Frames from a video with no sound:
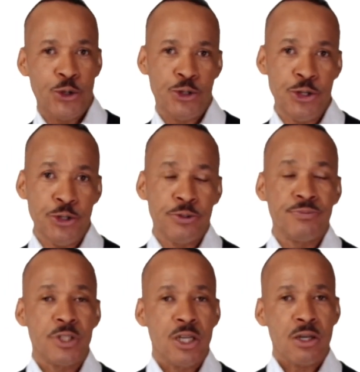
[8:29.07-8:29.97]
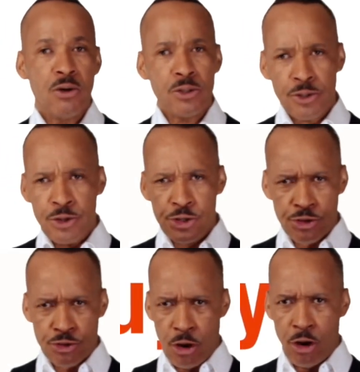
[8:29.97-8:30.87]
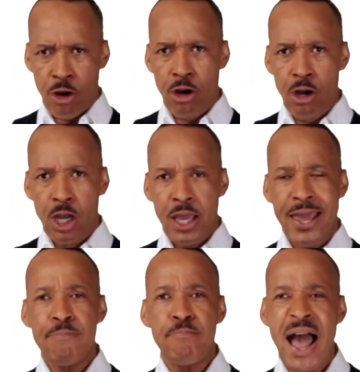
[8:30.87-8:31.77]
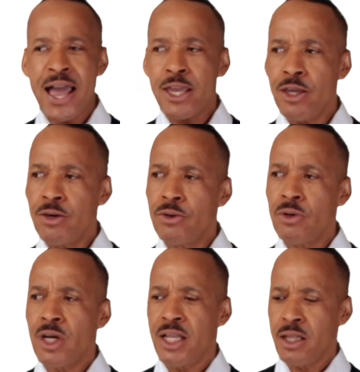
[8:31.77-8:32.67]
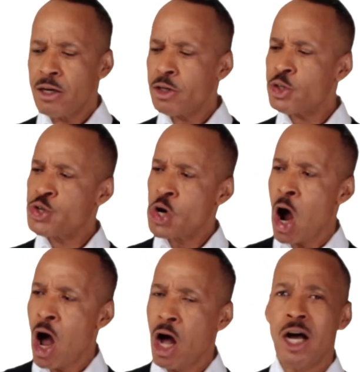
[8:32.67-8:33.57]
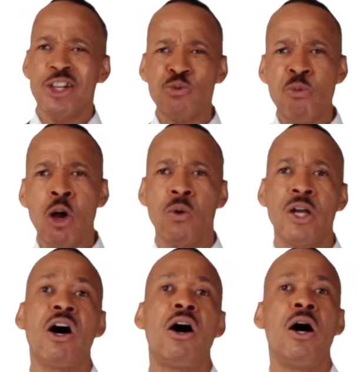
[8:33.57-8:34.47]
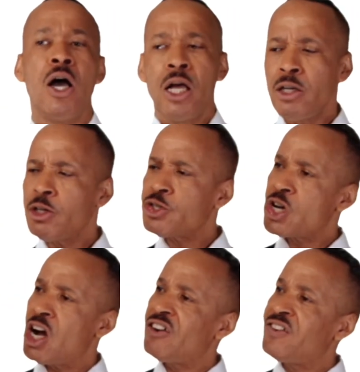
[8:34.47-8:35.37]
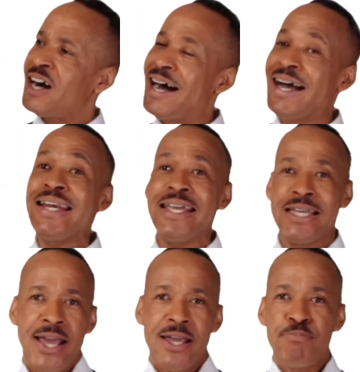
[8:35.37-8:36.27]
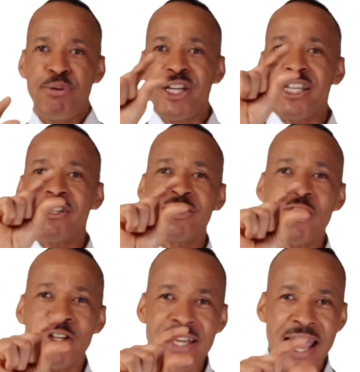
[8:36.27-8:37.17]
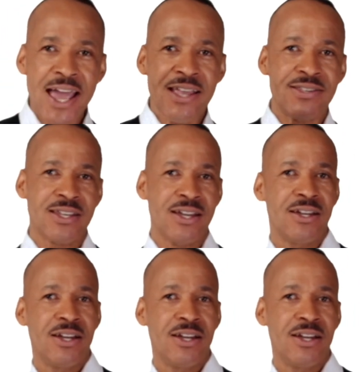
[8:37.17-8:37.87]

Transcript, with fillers: you to do go to the store and buy you a little jar, a small one, a little jar of honey, and put it on your desk.